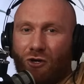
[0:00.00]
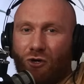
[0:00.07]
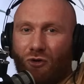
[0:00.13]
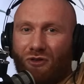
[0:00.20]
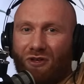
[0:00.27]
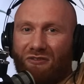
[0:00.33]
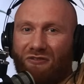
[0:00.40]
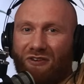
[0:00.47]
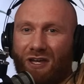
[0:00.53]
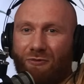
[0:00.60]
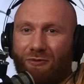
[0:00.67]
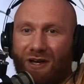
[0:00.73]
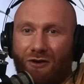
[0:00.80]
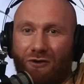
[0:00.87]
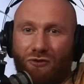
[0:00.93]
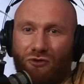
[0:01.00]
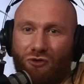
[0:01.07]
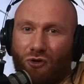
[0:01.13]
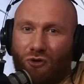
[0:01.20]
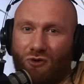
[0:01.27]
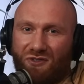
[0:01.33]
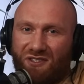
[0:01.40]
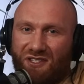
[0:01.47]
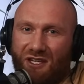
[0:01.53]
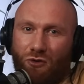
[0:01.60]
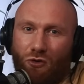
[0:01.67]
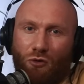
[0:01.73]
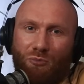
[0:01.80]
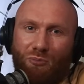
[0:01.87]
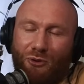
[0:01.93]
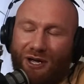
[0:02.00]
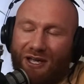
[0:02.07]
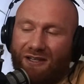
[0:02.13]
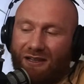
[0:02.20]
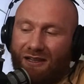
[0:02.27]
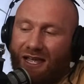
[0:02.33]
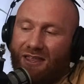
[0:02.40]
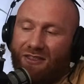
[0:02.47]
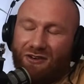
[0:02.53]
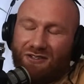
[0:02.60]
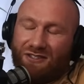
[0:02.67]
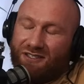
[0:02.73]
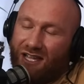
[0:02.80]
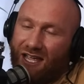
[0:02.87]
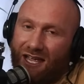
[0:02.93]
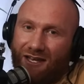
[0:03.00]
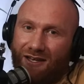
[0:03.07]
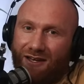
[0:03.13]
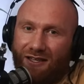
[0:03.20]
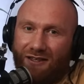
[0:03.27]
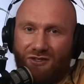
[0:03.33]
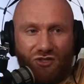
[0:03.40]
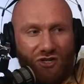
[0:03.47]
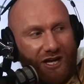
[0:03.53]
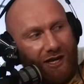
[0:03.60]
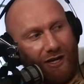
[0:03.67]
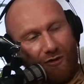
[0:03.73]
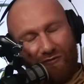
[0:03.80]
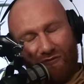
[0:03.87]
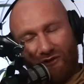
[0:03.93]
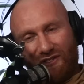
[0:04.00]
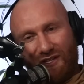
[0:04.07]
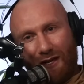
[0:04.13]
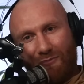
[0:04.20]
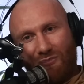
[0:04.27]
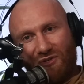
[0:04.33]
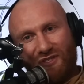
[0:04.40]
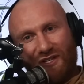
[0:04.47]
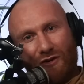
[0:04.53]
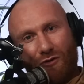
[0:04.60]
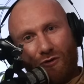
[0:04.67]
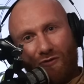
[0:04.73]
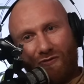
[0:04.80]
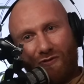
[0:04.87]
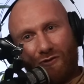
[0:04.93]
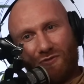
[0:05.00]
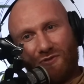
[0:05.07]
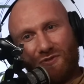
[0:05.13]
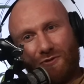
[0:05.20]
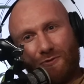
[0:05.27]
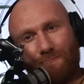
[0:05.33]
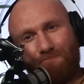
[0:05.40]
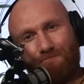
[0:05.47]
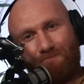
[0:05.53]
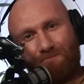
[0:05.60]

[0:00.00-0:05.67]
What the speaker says: anacondafightwear.co, put in leather 10 at the checkout for 10% off also.